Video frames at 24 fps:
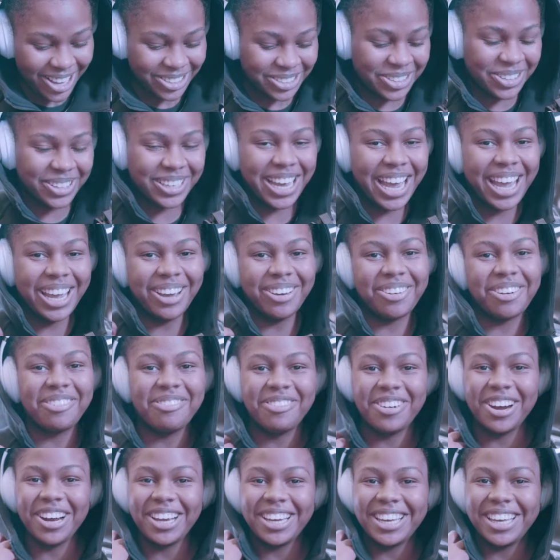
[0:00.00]
two K on the
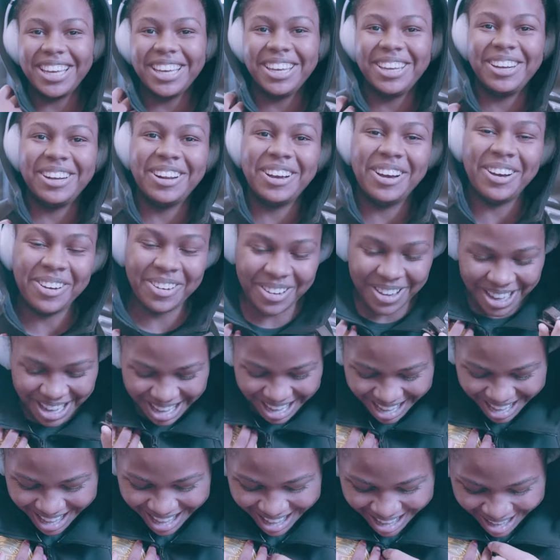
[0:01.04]
market, you know.
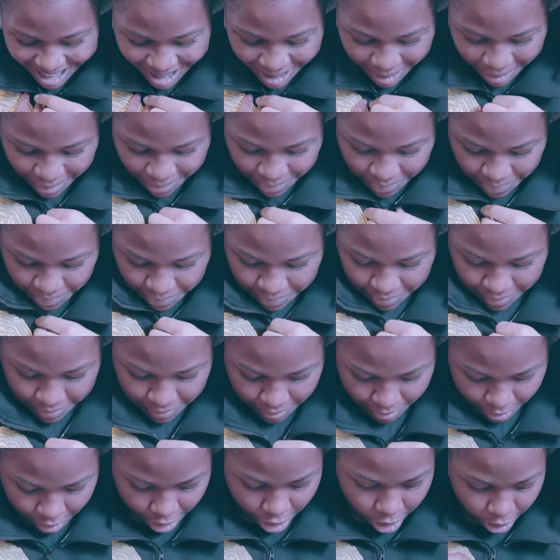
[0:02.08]
Tell about the shirt, the shirt, the
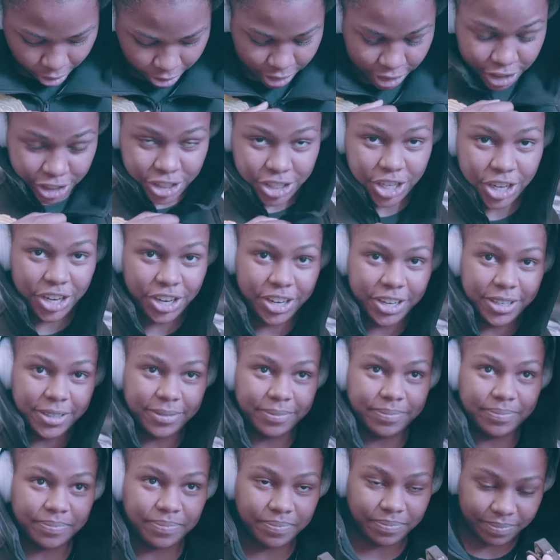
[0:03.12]
shirt, the shirt. Oh, the shirt.
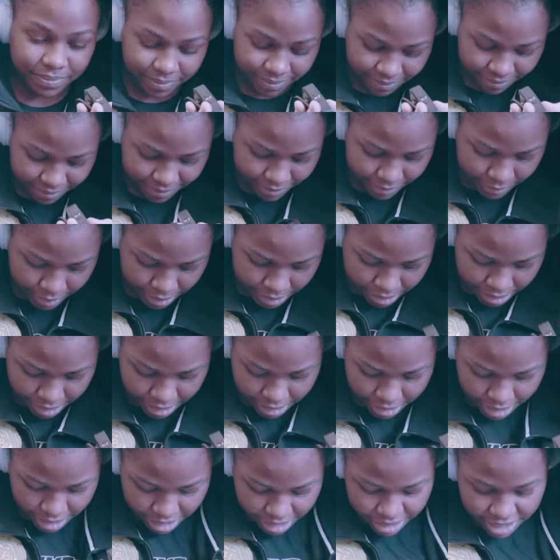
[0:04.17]

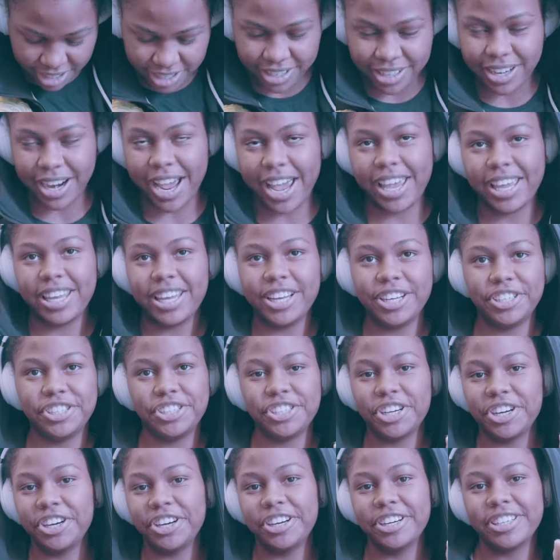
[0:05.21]
Got a little Nike
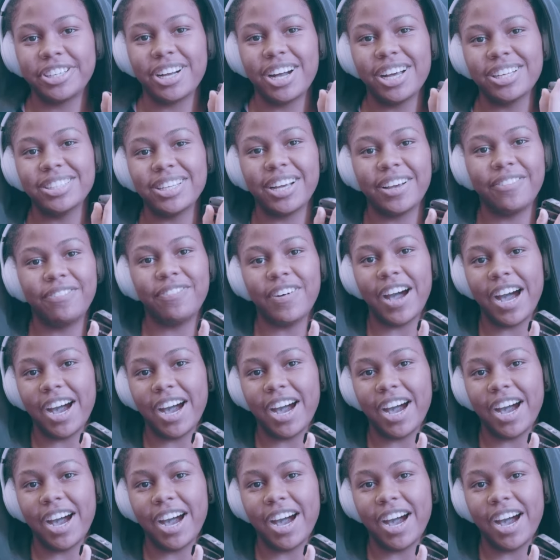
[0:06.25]
shirt, cost like